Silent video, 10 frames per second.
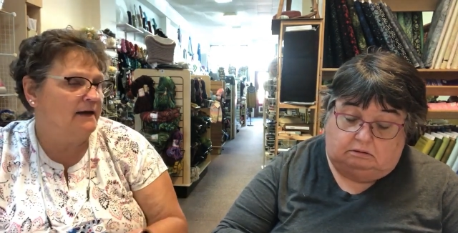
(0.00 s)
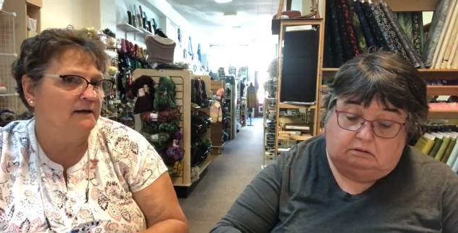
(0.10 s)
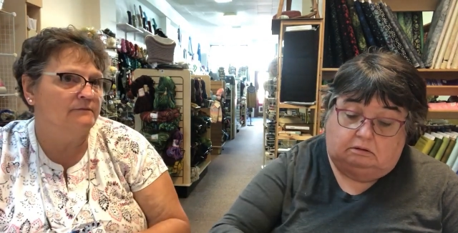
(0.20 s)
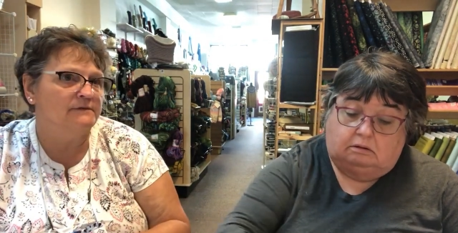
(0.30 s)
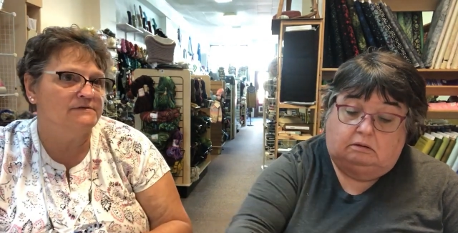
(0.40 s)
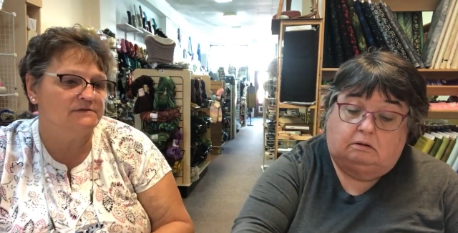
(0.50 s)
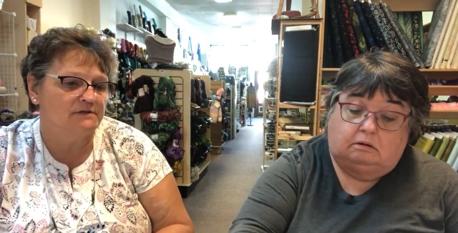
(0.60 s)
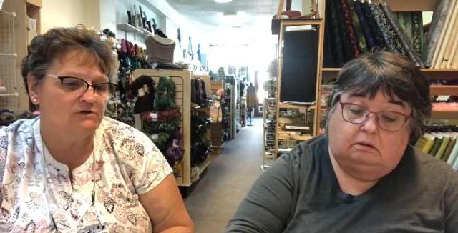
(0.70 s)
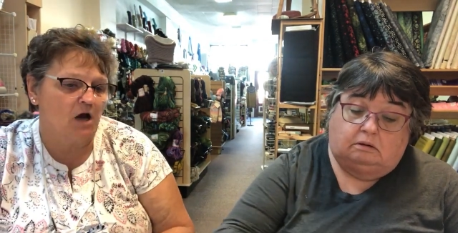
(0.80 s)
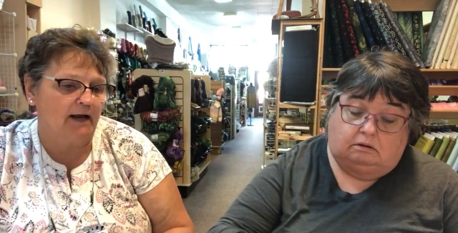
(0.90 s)
Speaker 1: Ryan
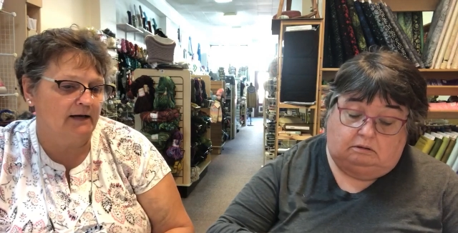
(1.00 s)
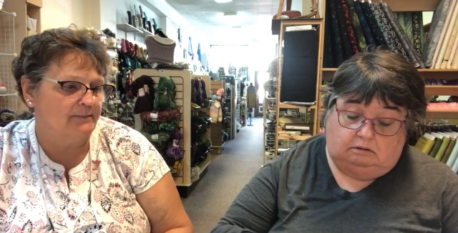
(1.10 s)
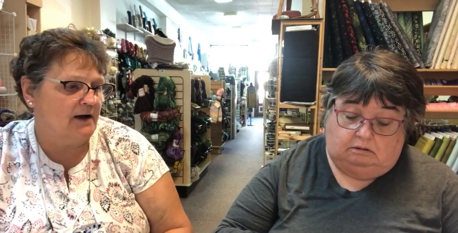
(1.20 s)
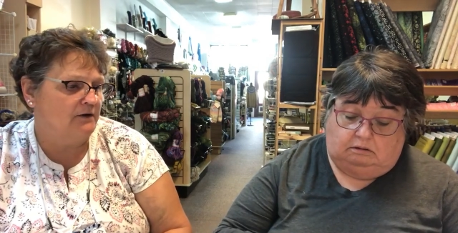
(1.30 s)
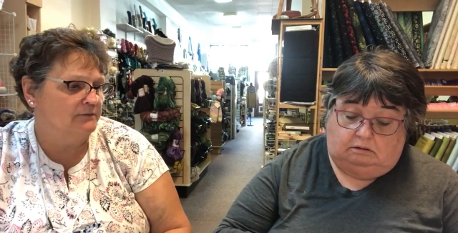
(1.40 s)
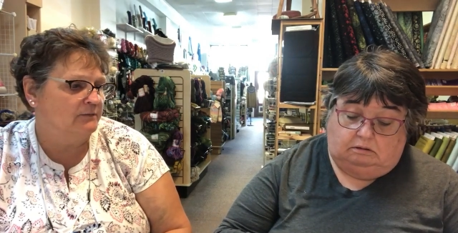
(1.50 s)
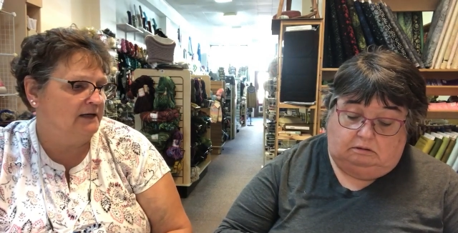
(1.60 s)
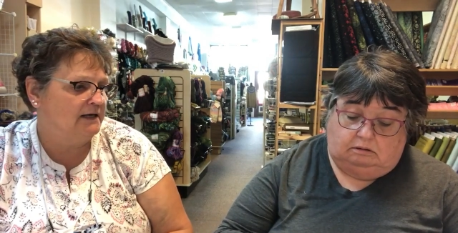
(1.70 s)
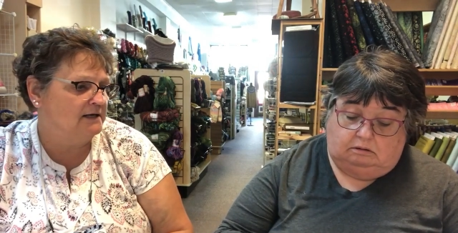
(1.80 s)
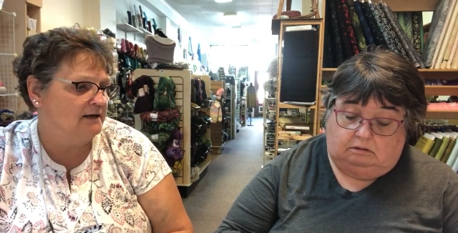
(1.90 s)
was talking about
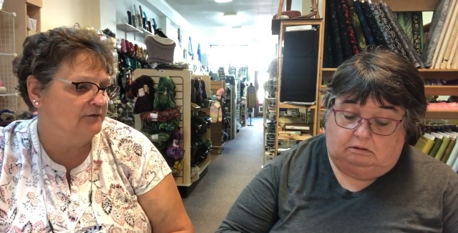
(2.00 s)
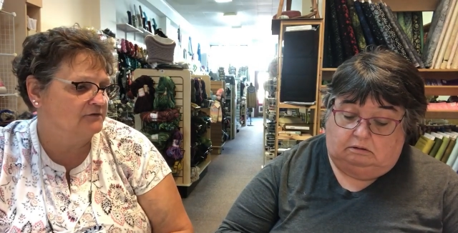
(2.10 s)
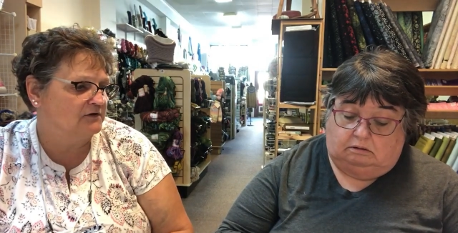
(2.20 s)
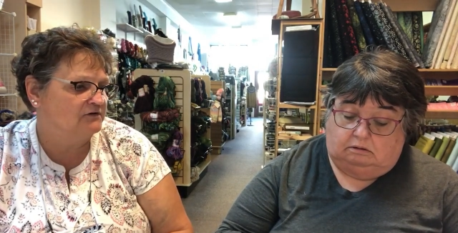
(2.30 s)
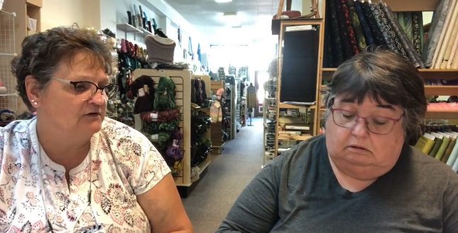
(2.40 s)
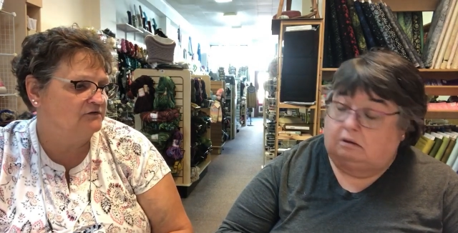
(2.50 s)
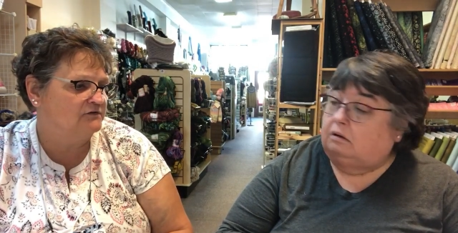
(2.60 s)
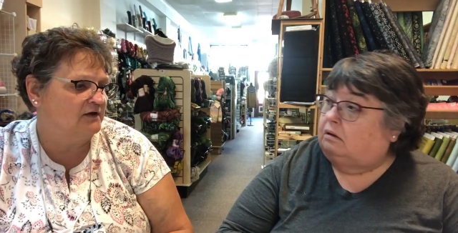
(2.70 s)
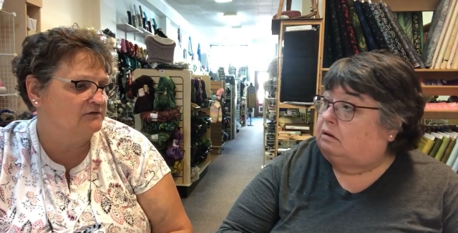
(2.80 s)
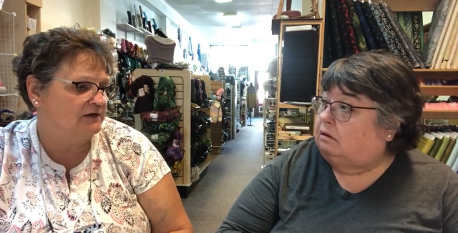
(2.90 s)
what he does, because he
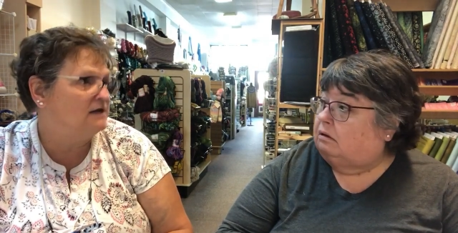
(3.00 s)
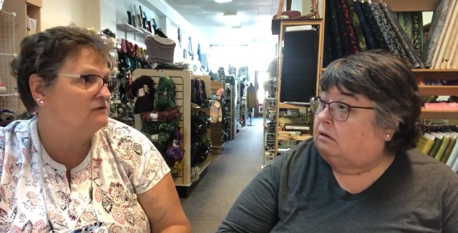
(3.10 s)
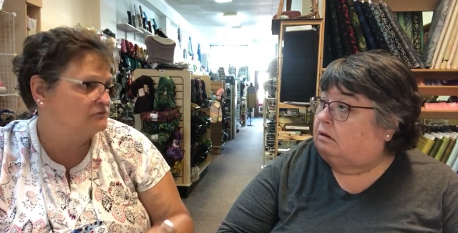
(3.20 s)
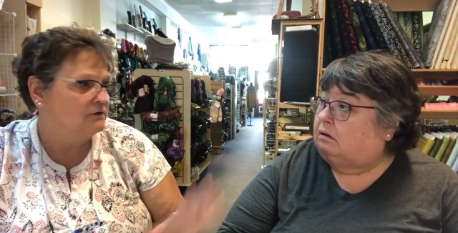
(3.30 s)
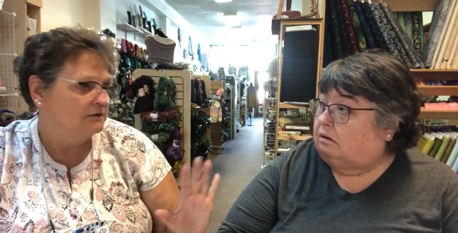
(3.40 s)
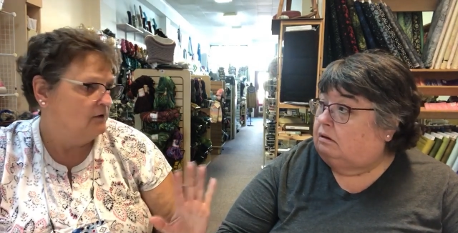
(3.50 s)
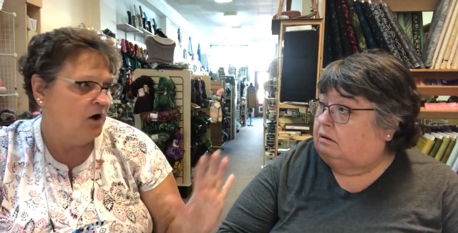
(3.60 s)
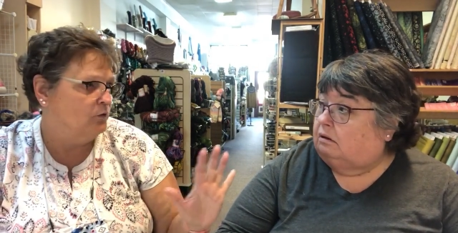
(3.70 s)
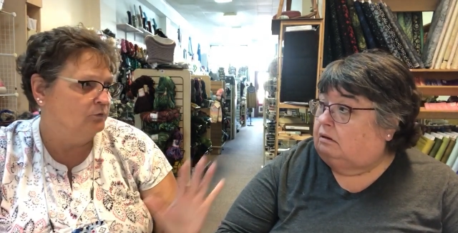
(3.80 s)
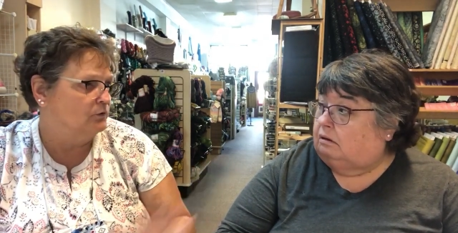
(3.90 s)
says he's
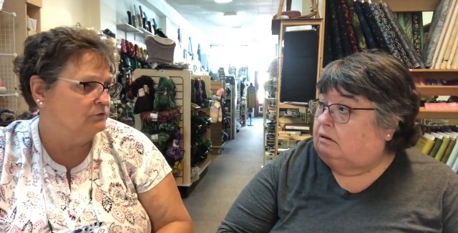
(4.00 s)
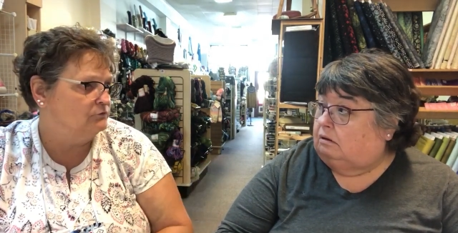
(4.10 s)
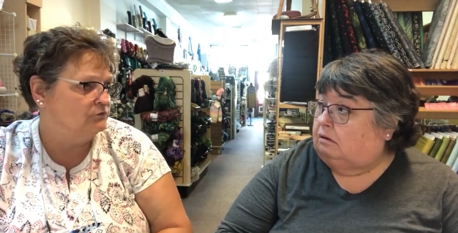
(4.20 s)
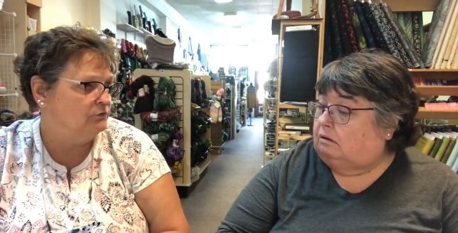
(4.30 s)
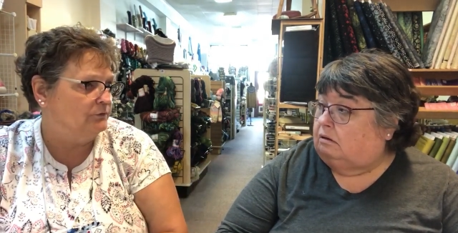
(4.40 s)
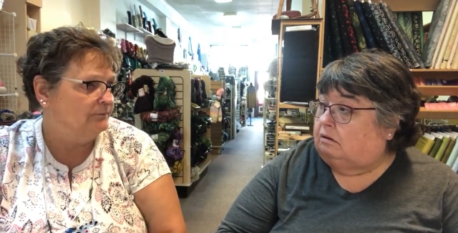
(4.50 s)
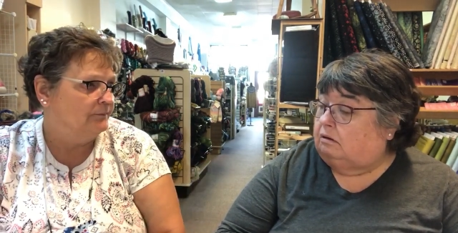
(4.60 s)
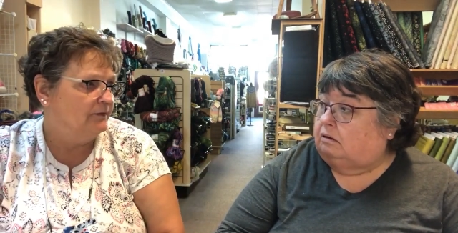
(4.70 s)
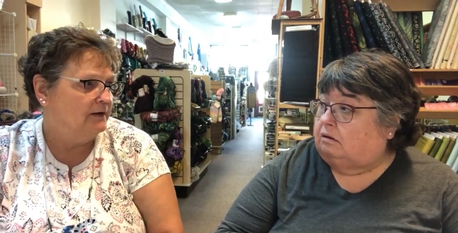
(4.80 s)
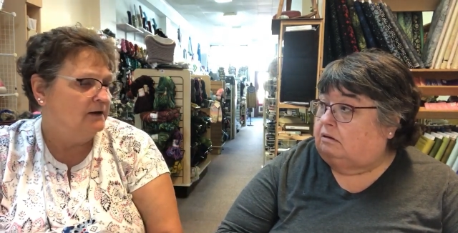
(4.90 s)
all Roku too.
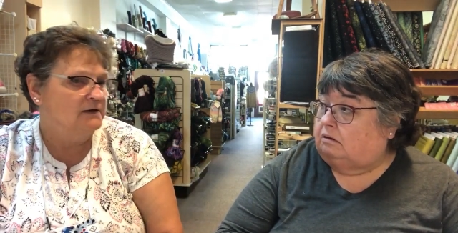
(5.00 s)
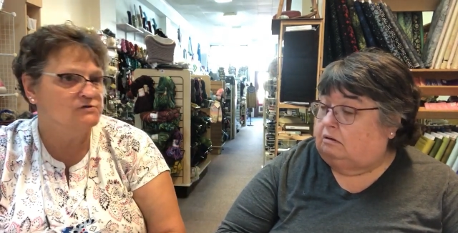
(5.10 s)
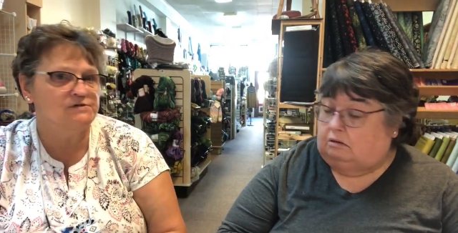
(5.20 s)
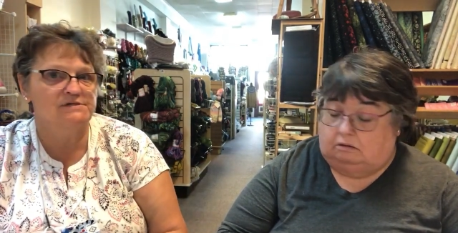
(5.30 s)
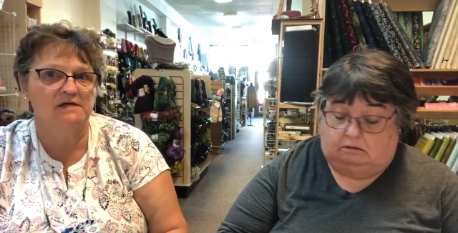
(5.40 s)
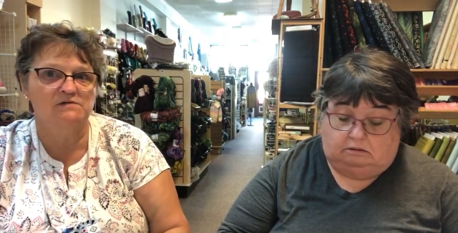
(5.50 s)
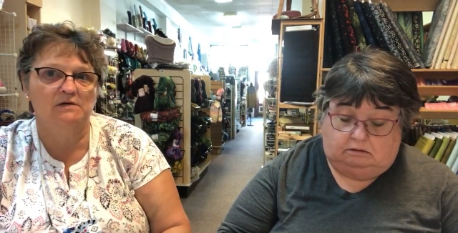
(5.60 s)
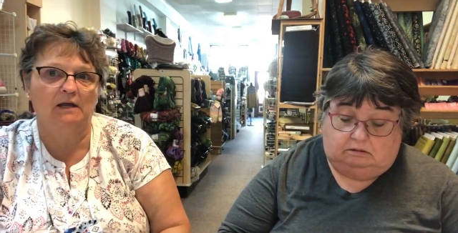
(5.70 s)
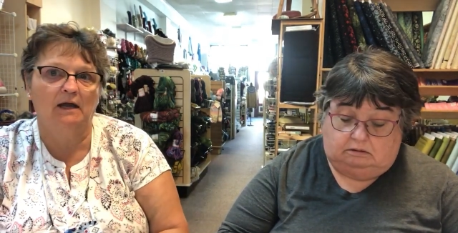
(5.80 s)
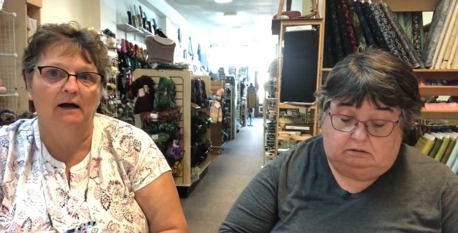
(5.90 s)
He just has